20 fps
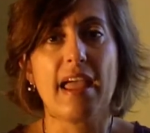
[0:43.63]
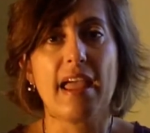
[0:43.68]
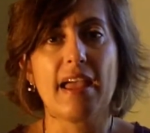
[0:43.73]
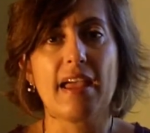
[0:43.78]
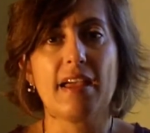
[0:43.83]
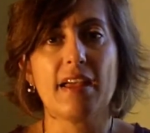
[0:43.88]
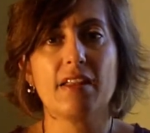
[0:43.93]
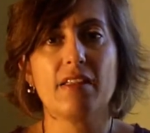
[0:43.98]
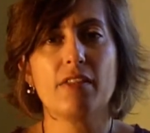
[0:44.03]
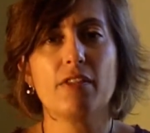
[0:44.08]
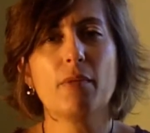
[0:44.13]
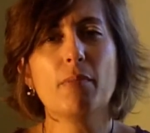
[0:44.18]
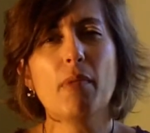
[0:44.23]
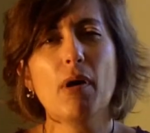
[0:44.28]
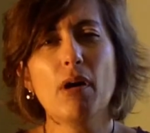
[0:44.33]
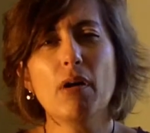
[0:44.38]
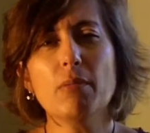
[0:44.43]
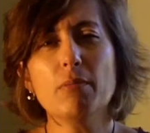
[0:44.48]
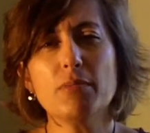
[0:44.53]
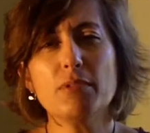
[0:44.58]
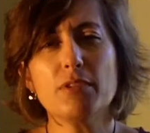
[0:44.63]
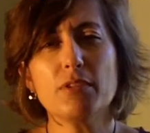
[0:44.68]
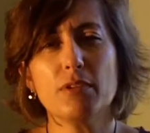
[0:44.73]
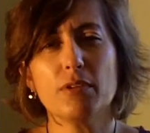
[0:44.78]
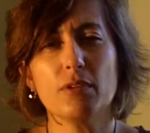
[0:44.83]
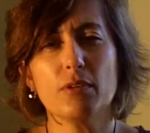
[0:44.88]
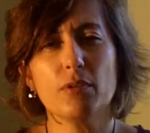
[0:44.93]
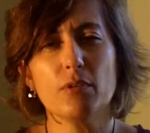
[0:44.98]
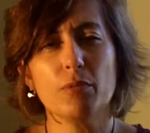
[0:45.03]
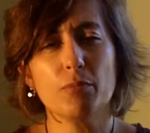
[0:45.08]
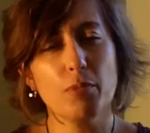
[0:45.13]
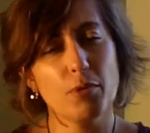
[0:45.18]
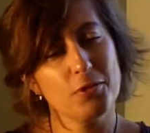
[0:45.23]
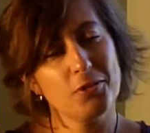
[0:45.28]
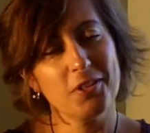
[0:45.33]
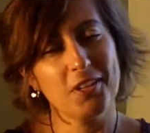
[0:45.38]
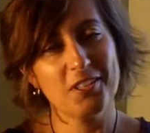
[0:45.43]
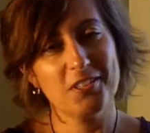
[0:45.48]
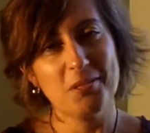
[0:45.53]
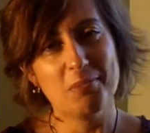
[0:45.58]
And the moms,
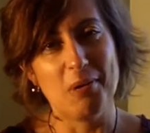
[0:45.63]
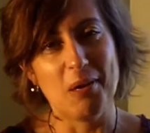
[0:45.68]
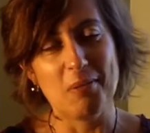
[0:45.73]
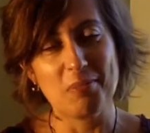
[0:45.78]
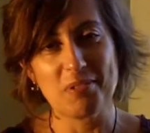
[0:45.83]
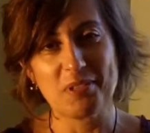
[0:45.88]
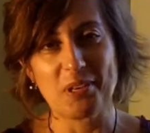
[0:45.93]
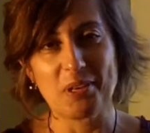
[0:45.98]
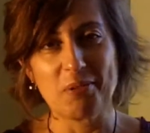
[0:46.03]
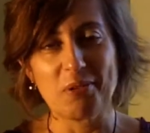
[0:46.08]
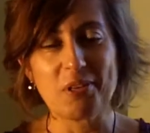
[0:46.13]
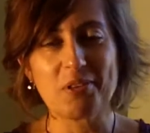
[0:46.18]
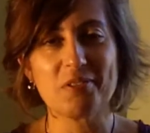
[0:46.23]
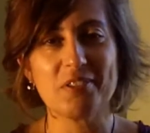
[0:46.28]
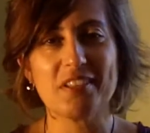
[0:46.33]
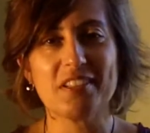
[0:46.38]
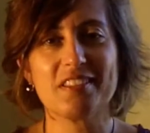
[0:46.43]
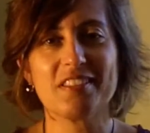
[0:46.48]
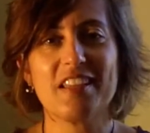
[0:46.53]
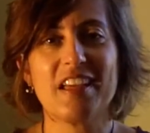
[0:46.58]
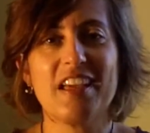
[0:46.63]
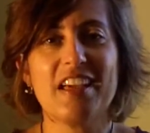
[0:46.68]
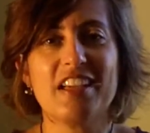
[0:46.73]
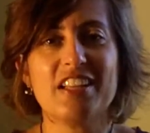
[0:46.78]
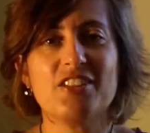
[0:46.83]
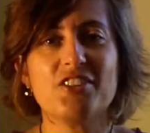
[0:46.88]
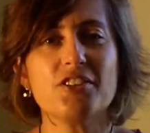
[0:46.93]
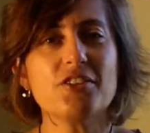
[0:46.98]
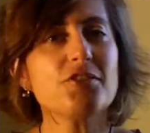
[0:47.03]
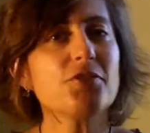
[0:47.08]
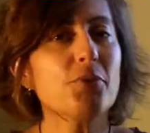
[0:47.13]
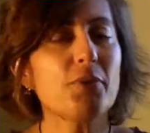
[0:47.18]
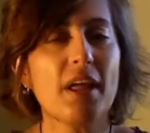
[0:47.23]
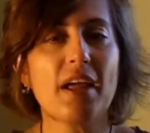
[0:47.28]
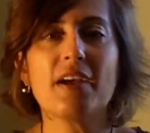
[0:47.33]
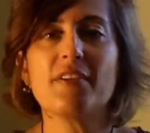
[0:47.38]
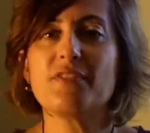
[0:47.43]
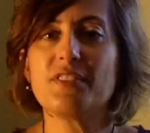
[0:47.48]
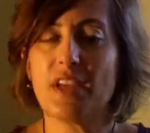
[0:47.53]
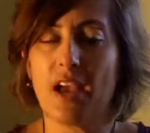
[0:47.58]
mostly it's the moms that I work with, just don't
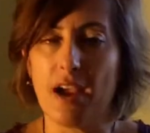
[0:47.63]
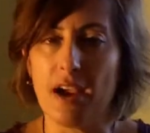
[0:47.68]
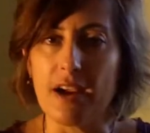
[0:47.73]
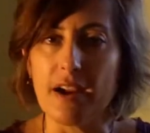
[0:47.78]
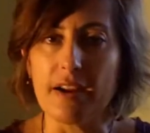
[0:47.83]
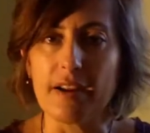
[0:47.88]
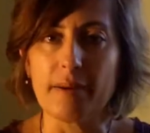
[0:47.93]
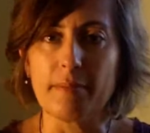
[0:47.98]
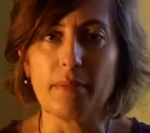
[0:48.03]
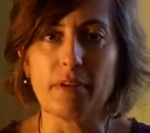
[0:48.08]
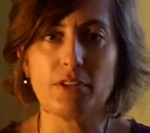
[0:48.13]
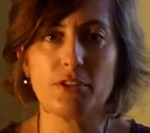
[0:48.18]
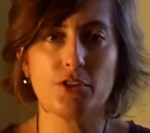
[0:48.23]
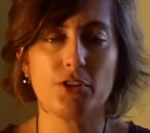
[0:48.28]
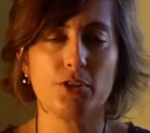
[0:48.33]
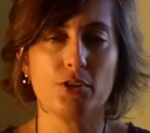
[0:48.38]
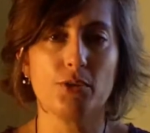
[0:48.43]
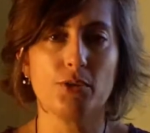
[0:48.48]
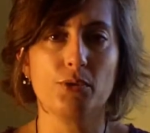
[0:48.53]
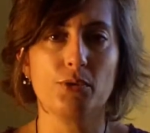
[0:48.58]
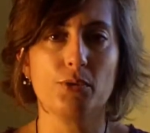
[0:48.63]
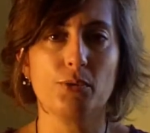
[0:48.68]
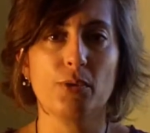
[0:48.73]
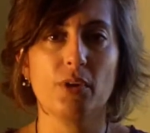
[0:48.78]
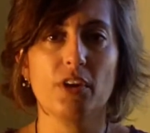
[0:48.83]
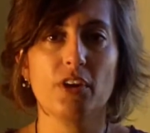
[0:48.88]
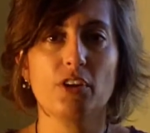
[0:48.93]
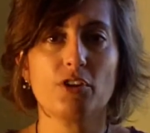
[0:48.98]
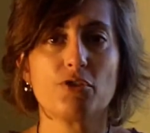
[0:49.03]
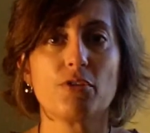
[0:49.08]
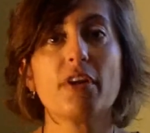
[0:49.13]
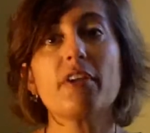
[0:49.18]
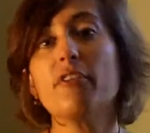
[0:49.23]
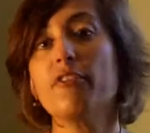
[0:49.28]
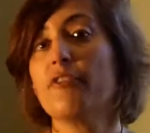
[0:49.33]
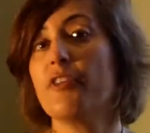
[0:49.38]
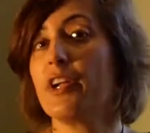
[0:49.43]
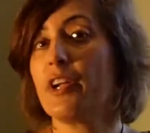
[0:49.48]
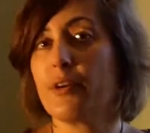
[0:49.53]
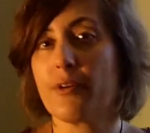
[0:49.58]
have time to try to
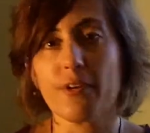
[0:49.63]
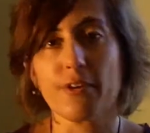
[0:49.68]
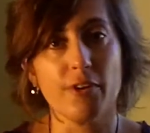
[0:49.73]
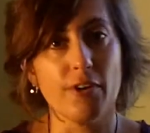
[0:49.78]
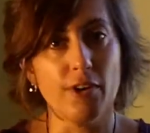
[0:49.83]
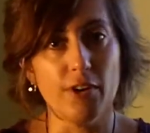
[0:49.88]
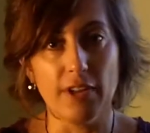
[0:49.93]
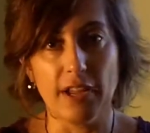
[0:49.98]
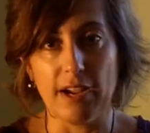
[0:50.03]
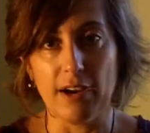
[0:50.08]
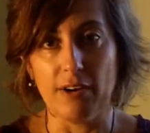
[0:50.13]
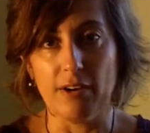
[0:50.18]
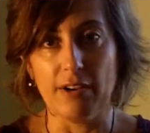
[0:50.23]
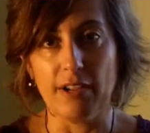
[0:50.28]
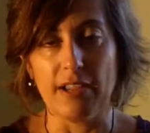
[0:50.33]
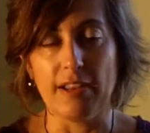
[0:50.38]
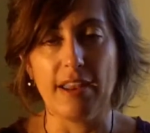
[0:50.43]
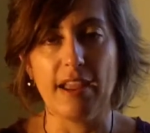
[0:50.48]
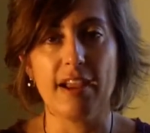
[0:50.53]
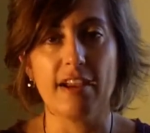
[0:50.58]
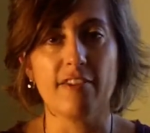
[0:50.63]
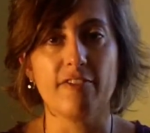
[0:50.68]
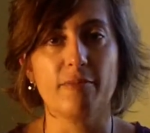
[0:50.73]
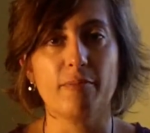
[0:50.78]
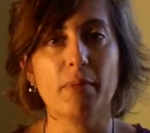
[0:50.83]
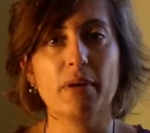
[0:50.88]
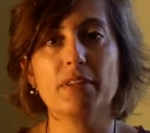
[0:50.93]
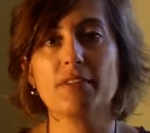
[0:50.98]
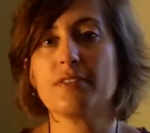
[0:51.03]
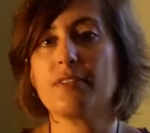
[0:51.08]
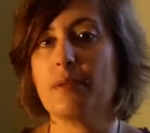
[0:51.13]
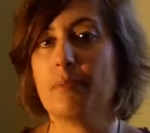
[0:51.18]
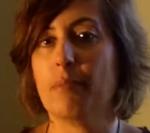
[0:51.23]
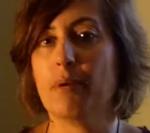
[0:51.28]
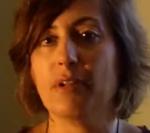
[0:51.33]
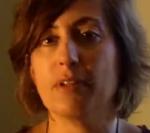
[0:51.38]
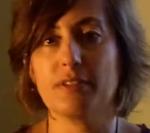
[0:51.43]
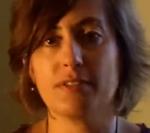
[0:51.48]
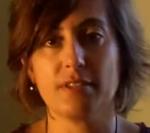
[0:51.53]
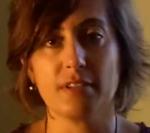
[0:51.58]
figure it all out and have months and
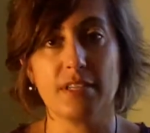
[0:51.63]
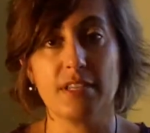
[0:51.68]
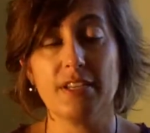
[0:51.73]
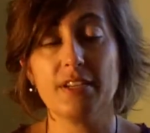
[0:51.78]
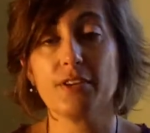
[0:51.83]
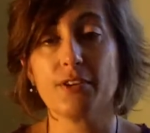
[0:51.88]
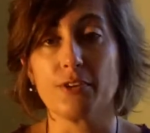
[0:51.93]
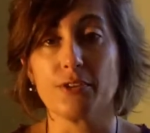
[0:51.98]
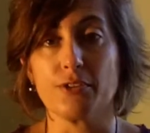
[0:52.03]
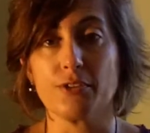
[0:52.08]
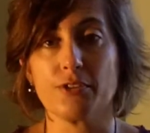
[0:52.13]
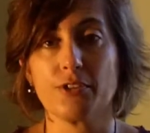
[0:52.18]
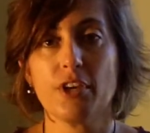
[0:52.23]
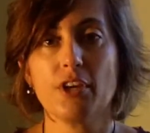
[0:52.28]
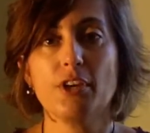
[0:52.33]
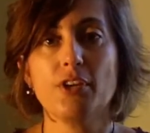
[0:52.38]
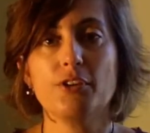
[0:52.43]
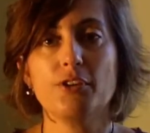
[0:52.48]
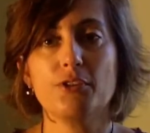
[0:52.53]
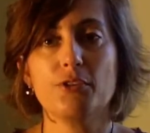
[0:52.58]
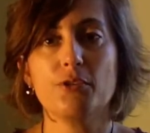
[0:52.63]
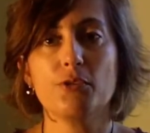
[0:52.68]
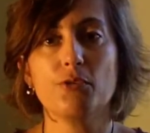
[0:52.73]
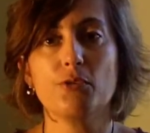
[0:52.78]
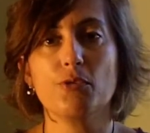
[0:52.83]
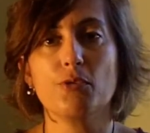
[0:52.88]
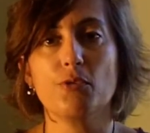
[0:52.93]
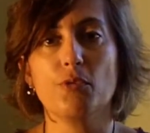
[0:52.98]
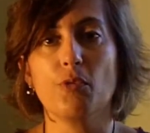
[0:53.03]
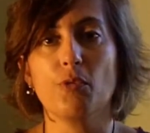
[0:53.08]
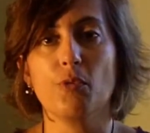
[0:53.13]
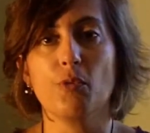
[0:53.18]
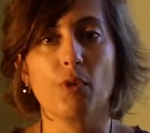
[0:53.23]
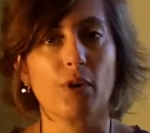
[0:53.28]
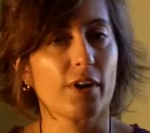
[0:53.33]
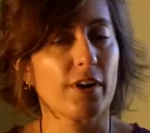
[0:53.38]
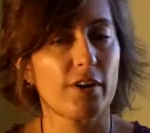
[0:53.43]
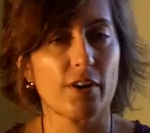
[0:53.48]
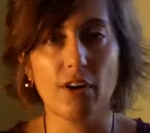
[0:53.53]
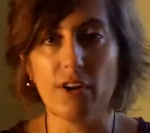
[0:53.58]
months and years to
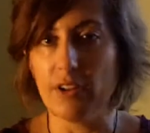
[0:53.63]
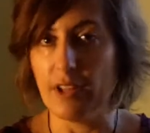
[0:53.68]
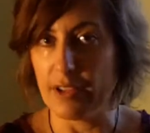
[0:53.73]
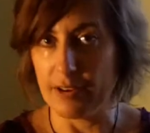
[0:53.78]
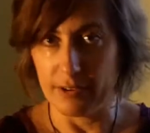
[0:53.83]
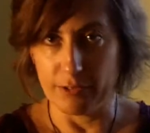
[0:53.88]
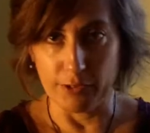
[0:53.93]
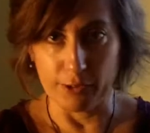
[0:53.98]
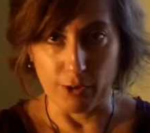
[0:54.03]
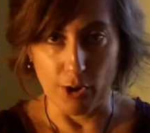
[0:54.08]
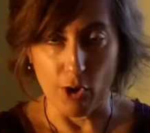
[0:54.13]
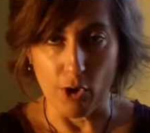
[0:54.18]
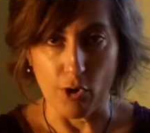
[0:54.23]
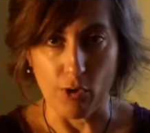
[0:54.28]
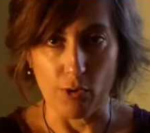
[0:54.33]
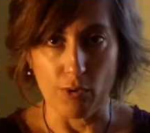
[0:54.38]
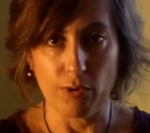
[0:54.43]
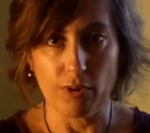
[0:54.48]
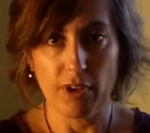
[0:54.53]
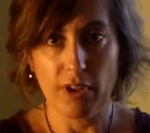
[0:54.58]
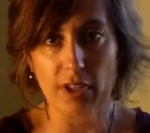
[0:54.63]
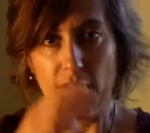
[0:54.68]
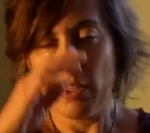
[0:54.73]
work it all out on their own.